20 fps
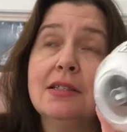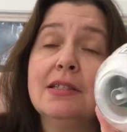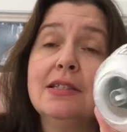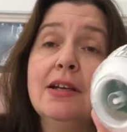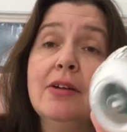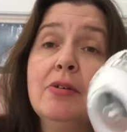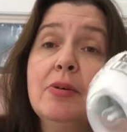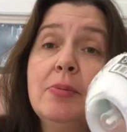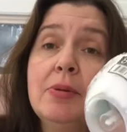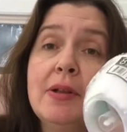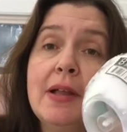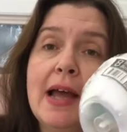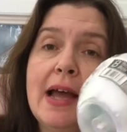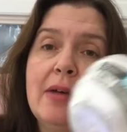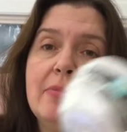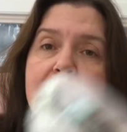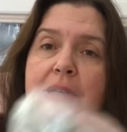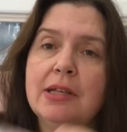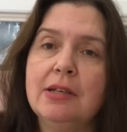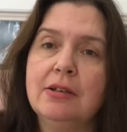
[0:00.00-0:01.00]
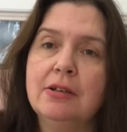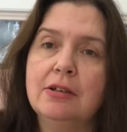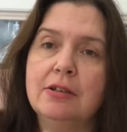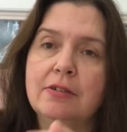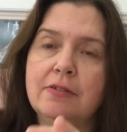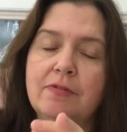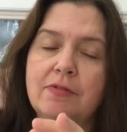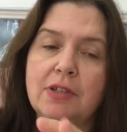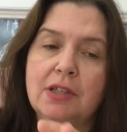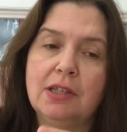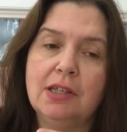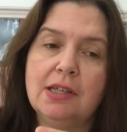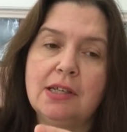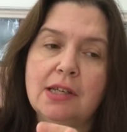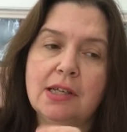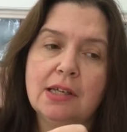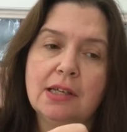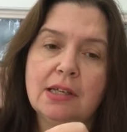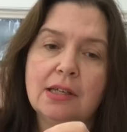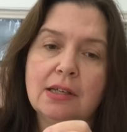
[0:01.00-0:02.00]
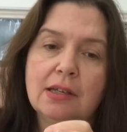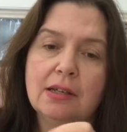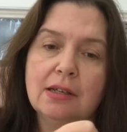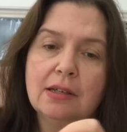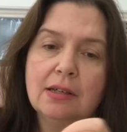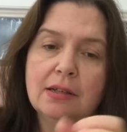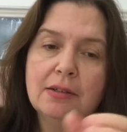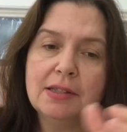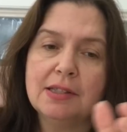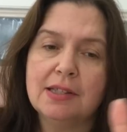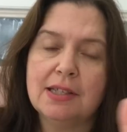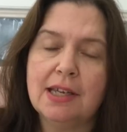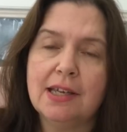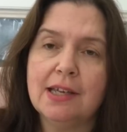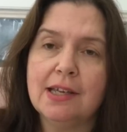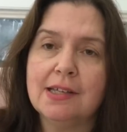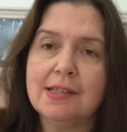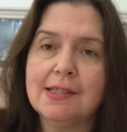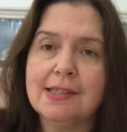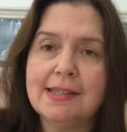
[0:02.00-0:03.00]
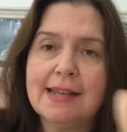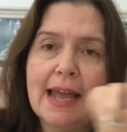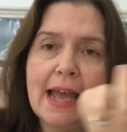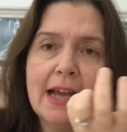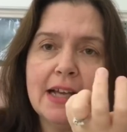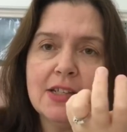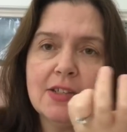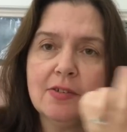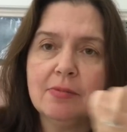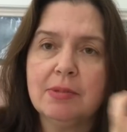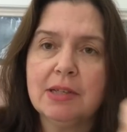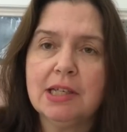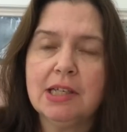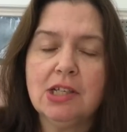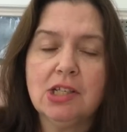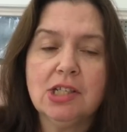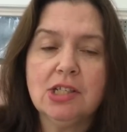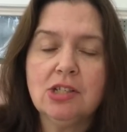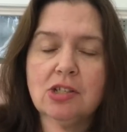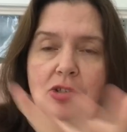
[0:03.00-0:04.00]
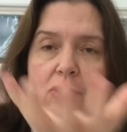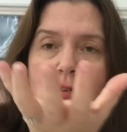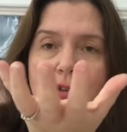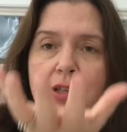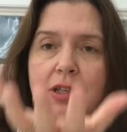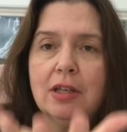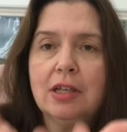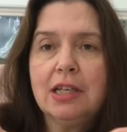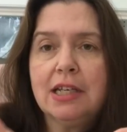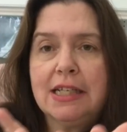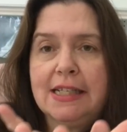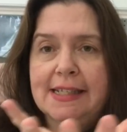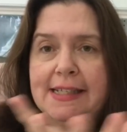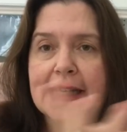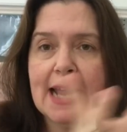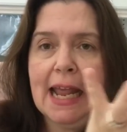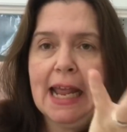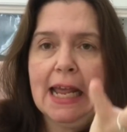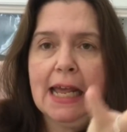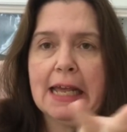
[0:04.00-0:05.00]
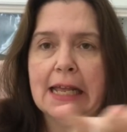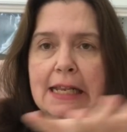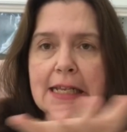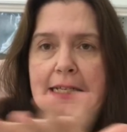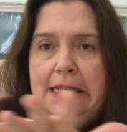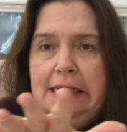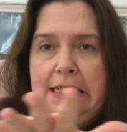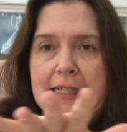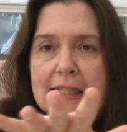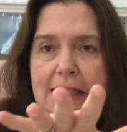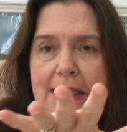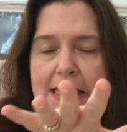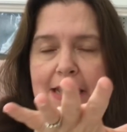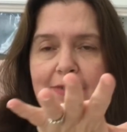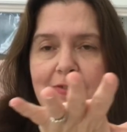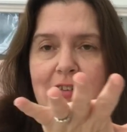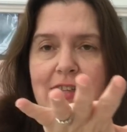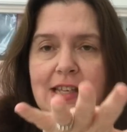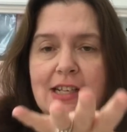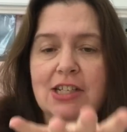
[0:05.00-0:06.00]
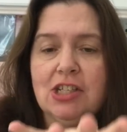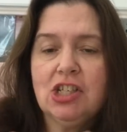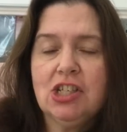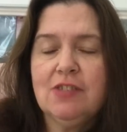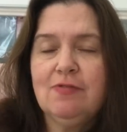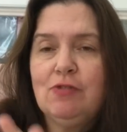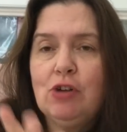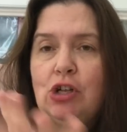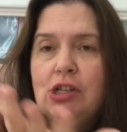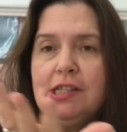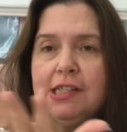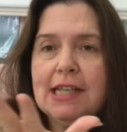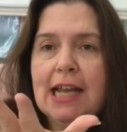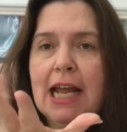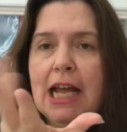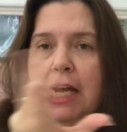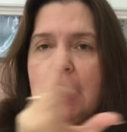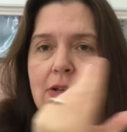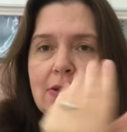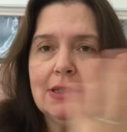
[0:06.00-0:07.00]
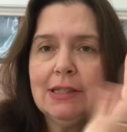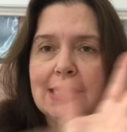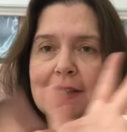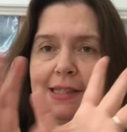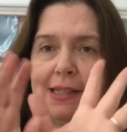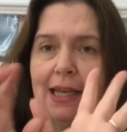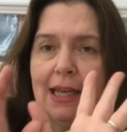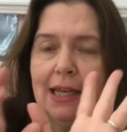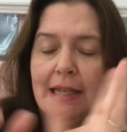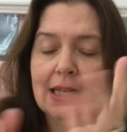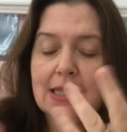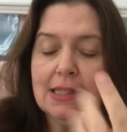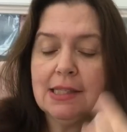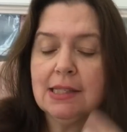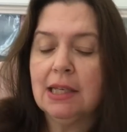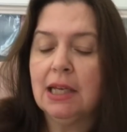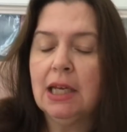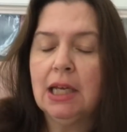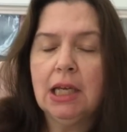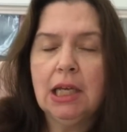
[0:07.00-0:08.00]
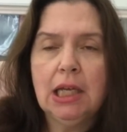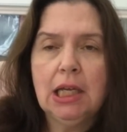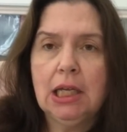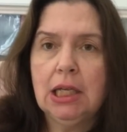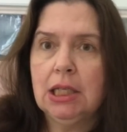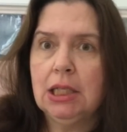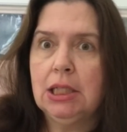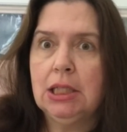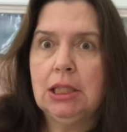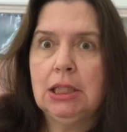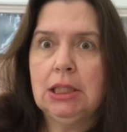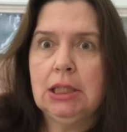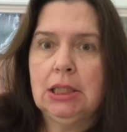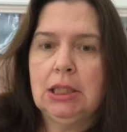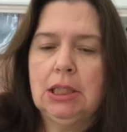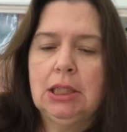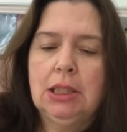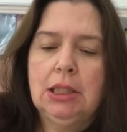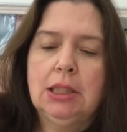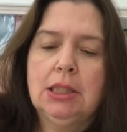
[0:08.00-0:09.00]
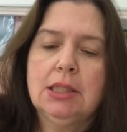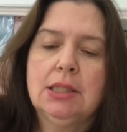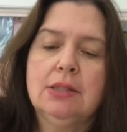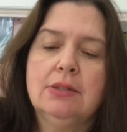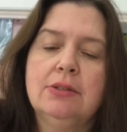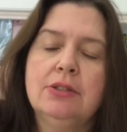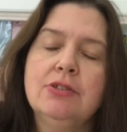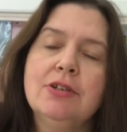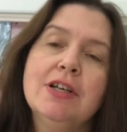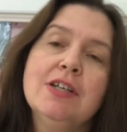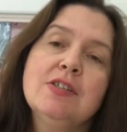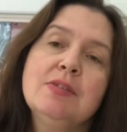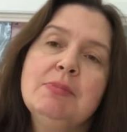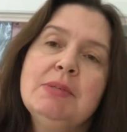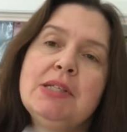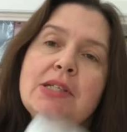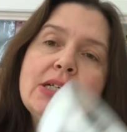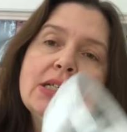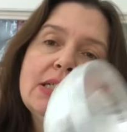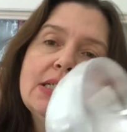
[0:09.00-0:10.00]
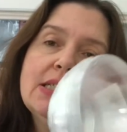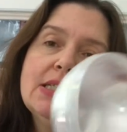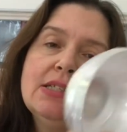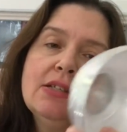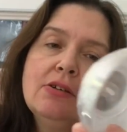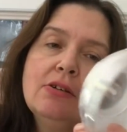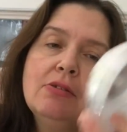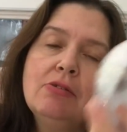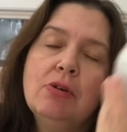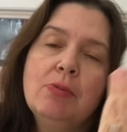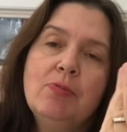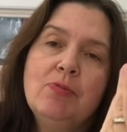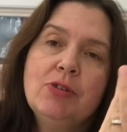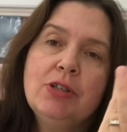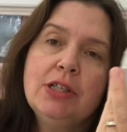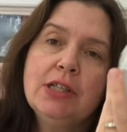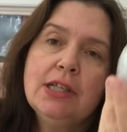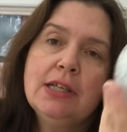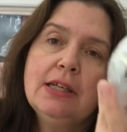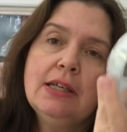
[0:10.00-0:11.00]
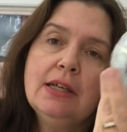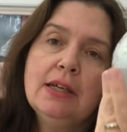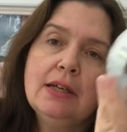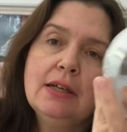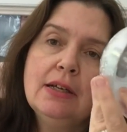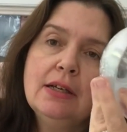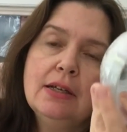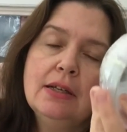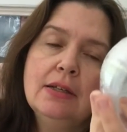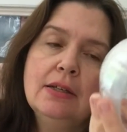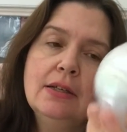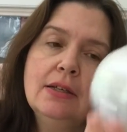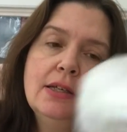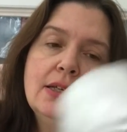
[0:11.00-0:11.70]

terrible habit of eating, uh, taking snacks from the kitchen, just holding it in his hand, and everything just falls down, and his hand gets, so it drives me nuts. So hopefully uh,